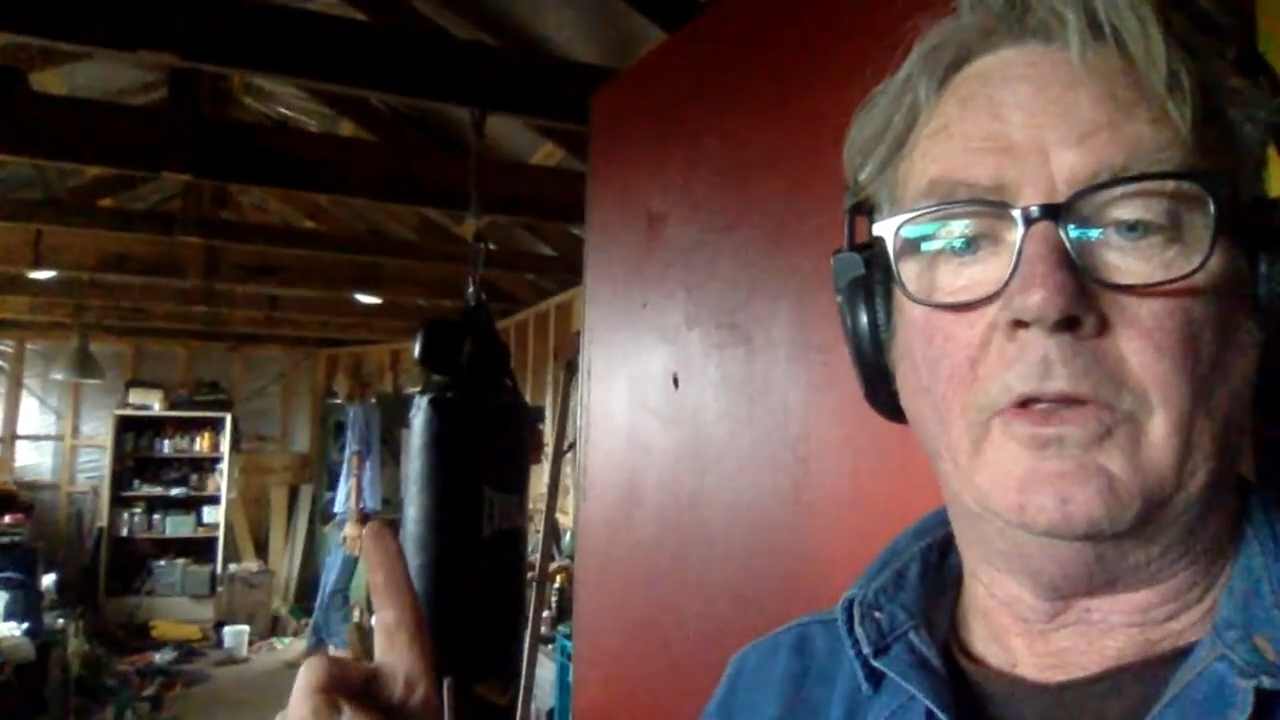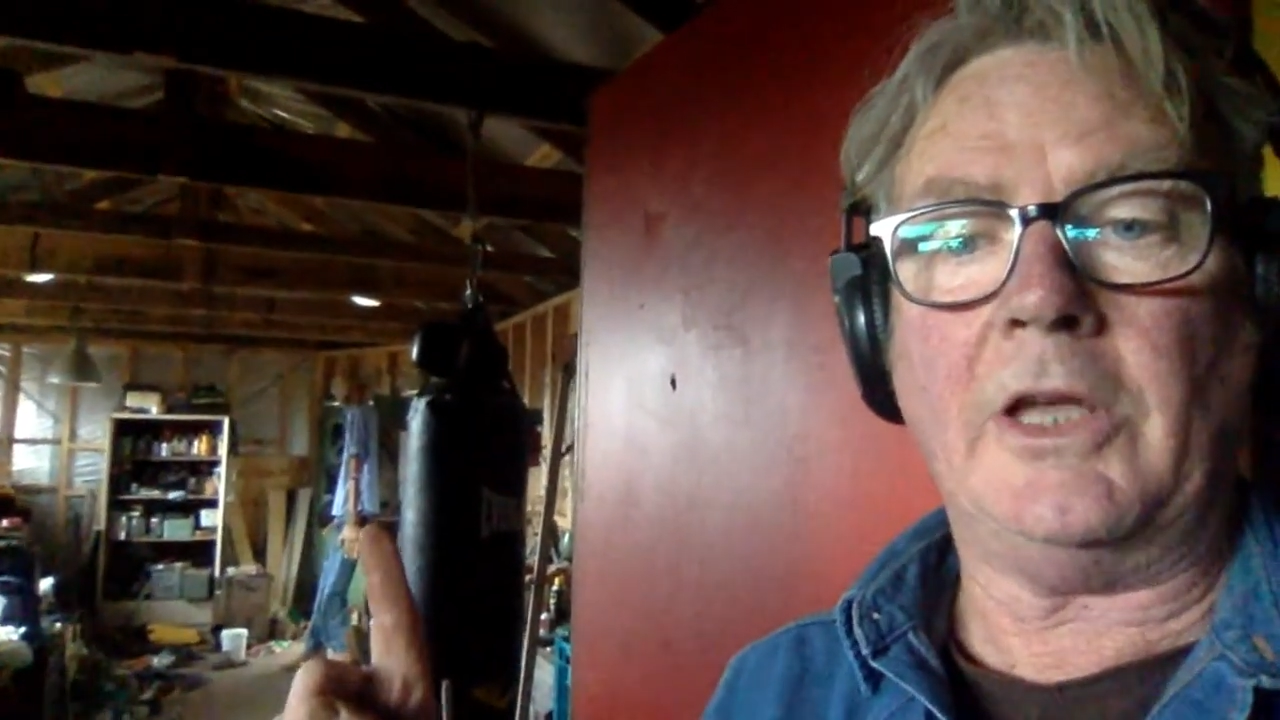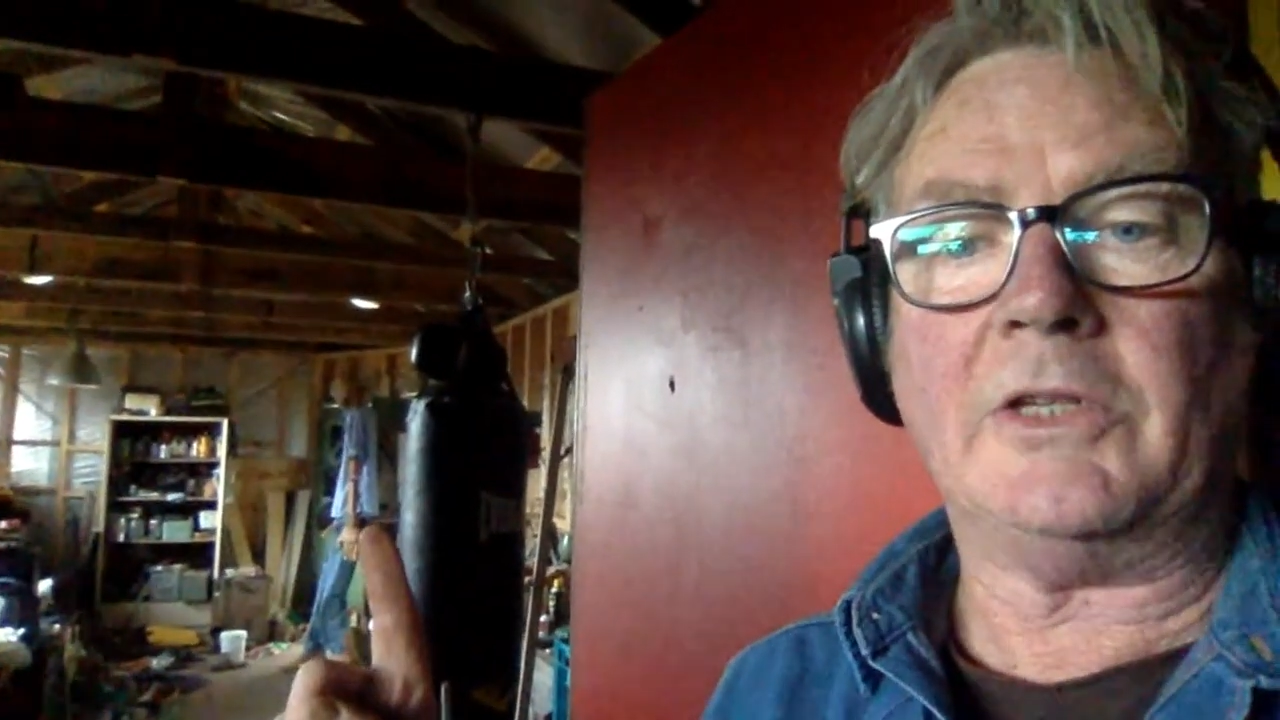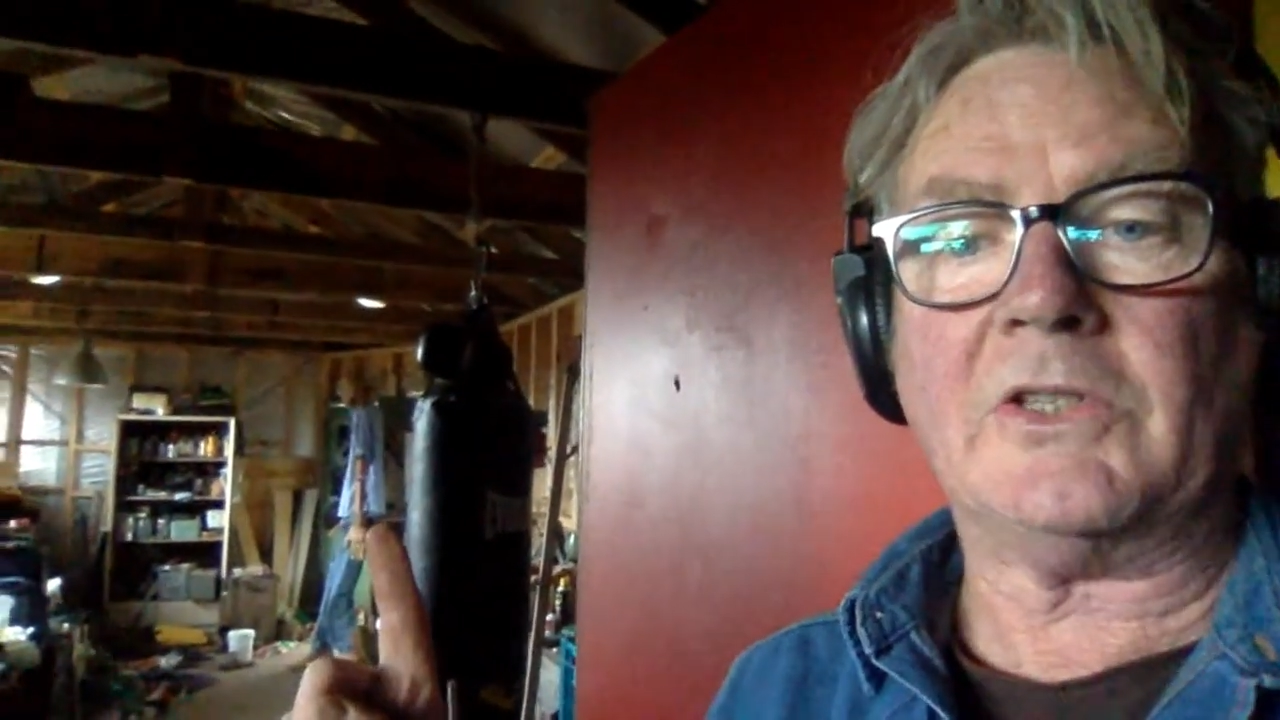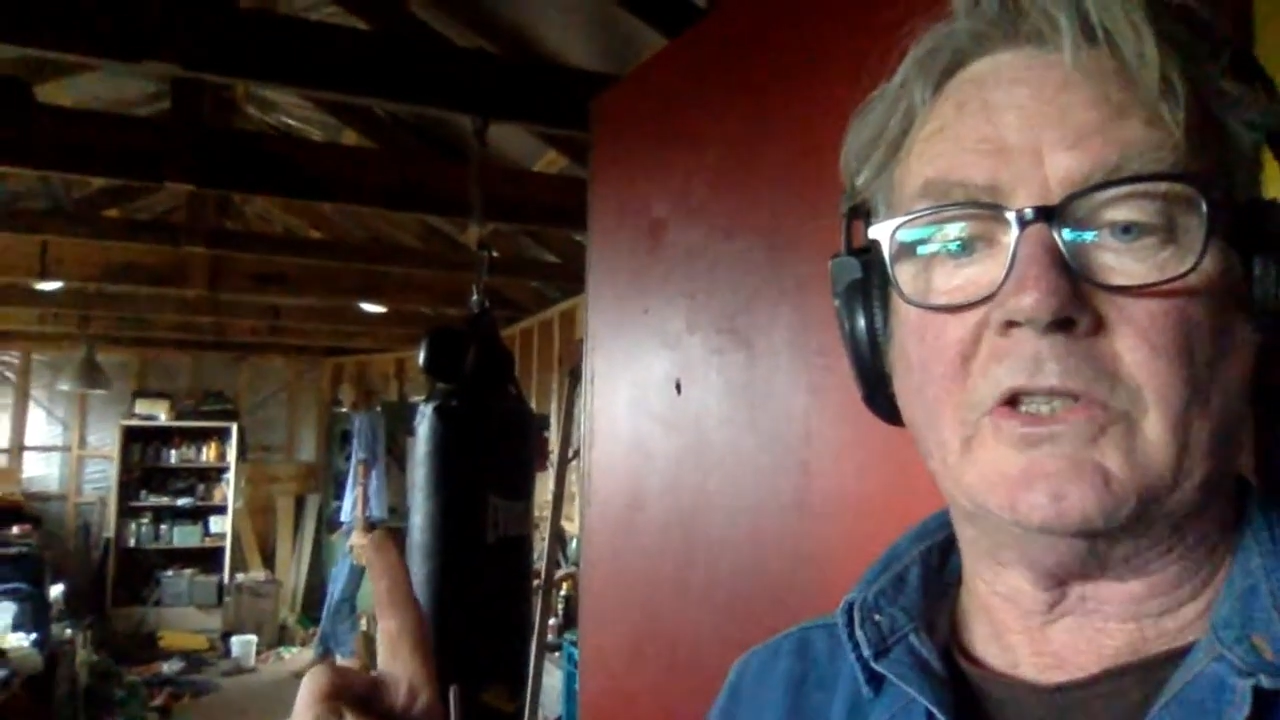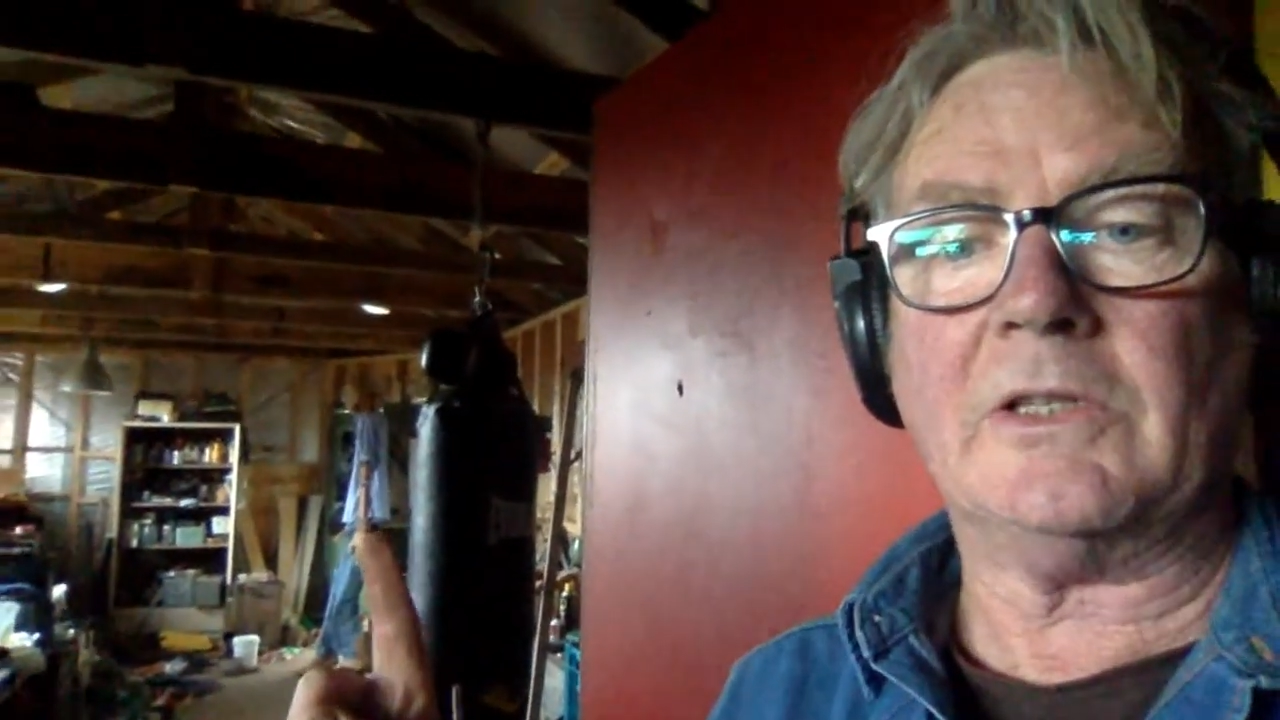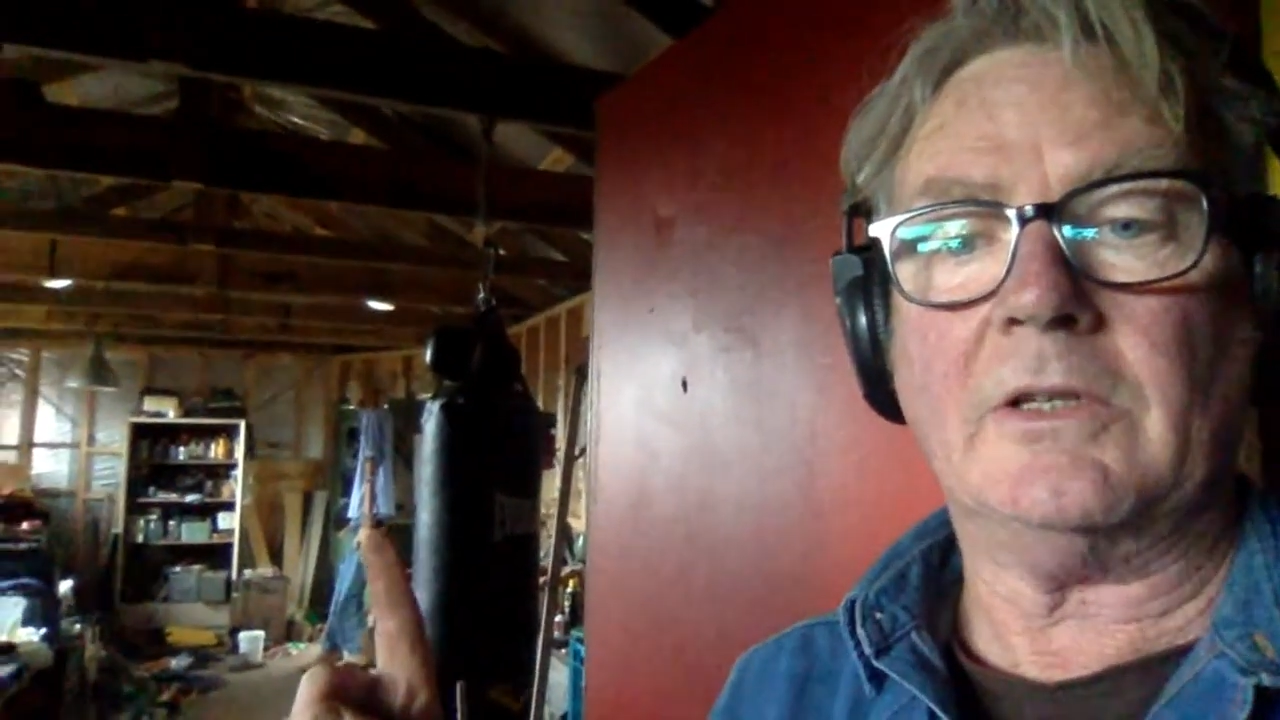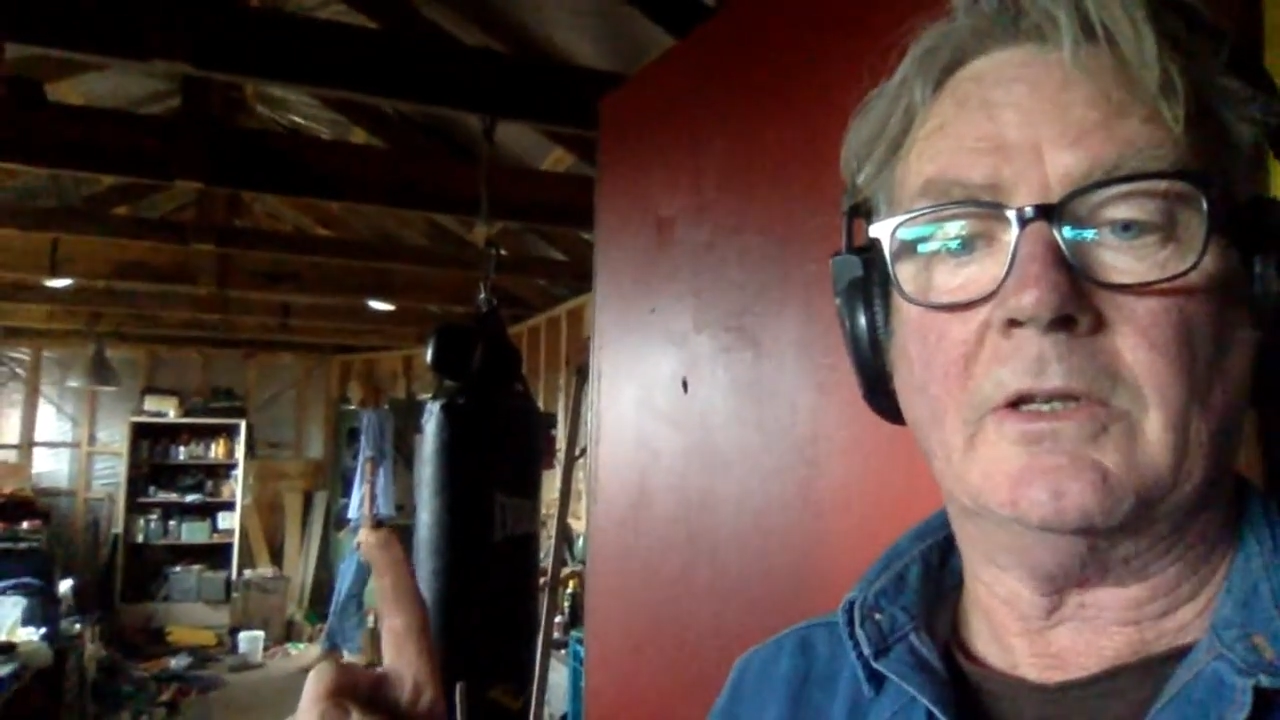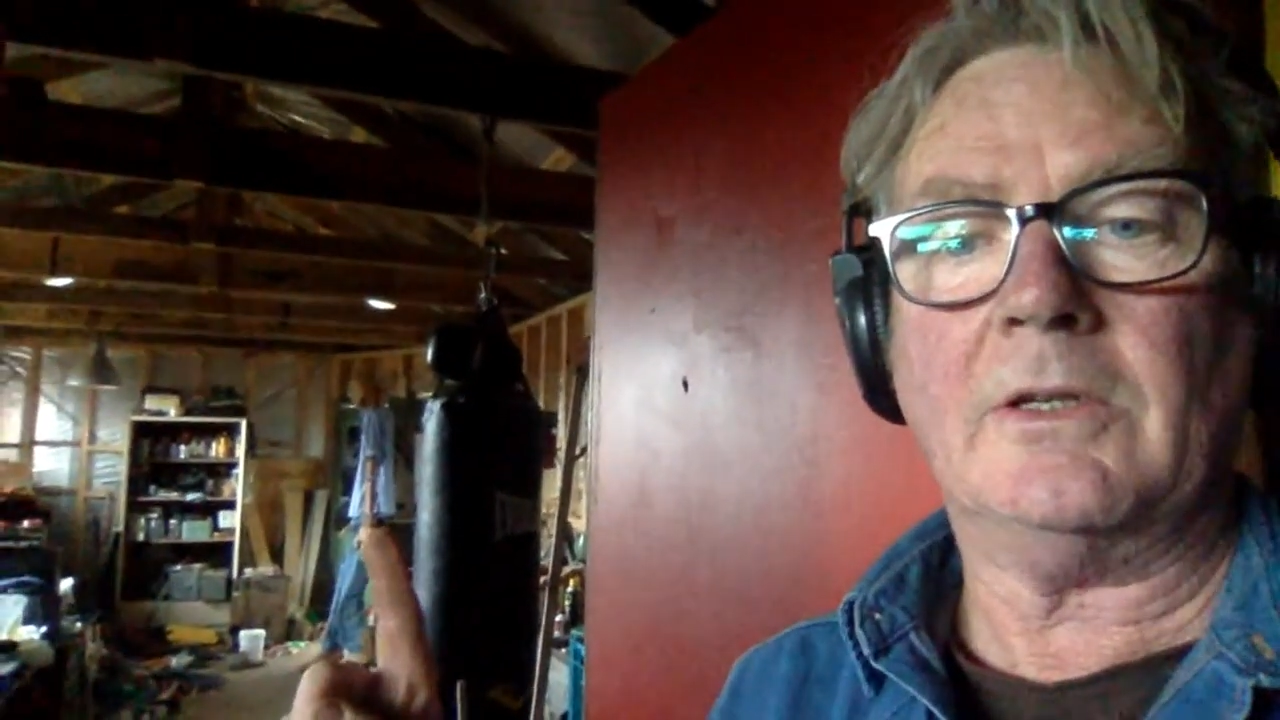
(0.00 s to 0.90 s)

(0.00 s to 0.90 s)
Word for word: this